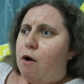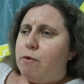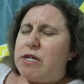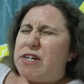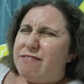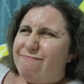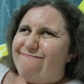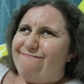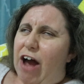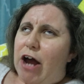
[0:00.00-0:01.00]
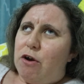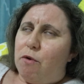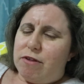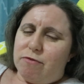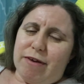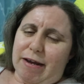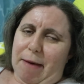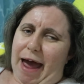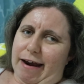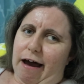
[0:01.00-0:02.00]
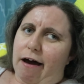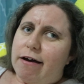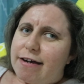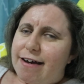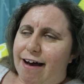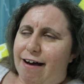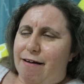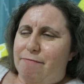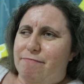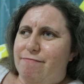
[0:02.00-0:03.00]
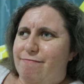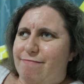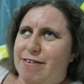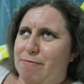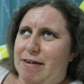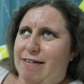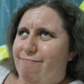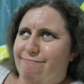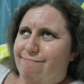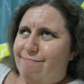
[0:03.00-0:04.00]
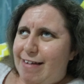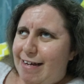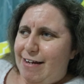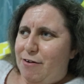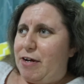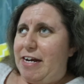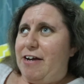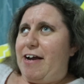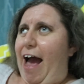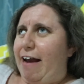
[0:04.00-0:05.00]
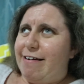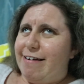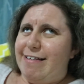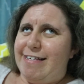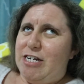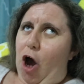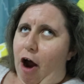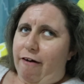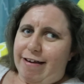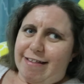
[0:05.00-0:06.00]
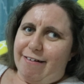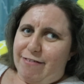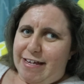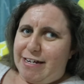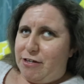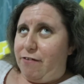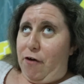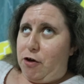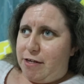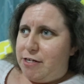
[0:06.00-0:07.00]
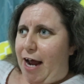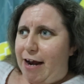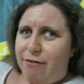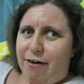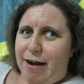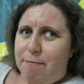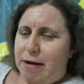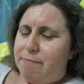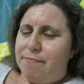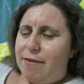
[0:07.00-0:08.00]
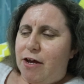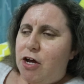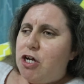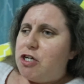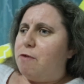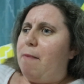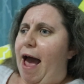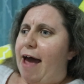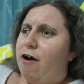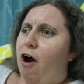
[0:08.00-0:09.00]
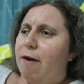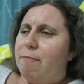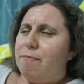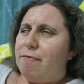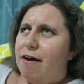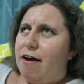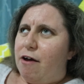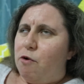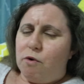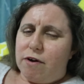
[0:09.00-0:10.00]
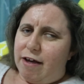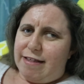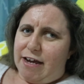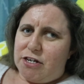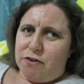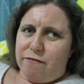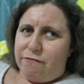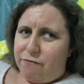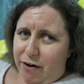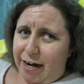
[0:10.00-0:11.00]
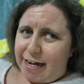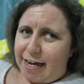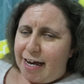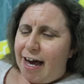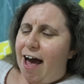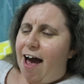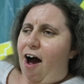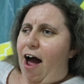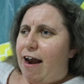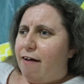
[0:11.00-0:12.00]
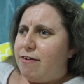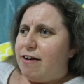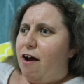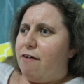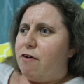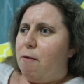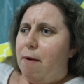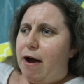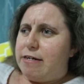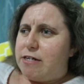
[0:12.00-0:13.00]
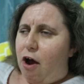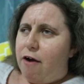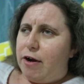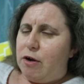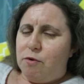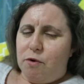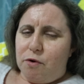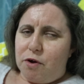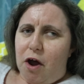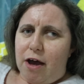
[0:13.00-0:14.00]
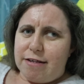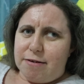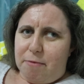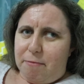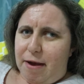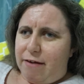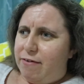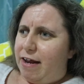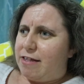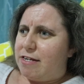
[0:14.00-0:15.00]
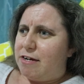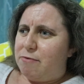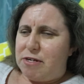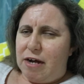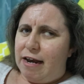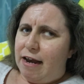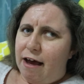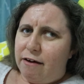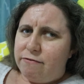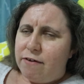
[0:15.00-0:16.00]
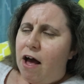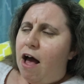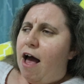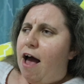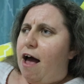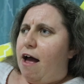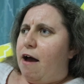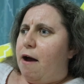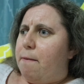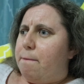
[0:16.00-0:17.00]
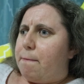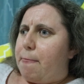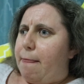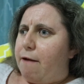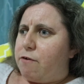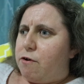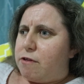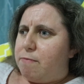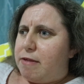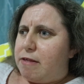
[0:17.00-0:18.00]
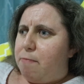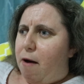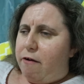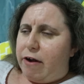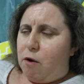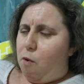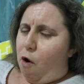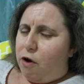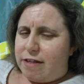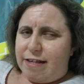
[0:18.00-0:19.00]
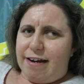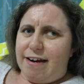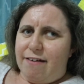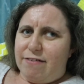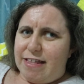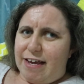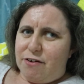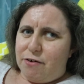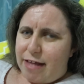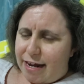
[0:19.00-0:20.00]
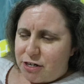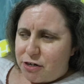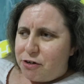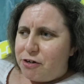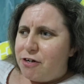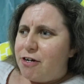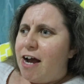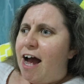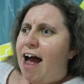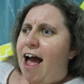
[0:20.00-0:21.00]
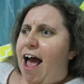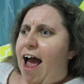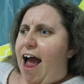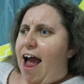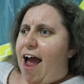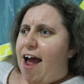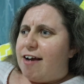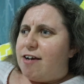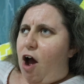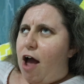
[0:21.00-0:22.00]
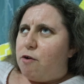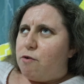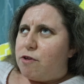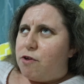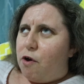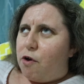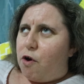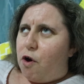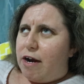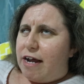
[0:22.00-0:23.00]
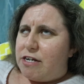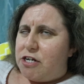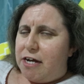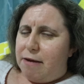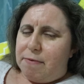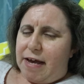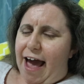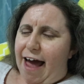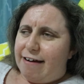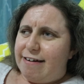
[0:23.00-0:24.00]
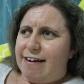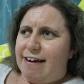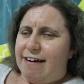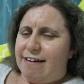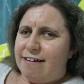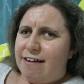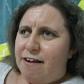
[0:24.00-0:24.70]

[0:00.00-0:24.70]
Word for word: which I know it's really bad luck to be looking at your calendars and diaries and everything until the 1st of January, but too bad. I'm an organisational freak. I love it. I've got my diary all organised and prepared for next year, which I love. I've got some inspiring quotes in it and everything and all that too, and I also got a cheap calendar,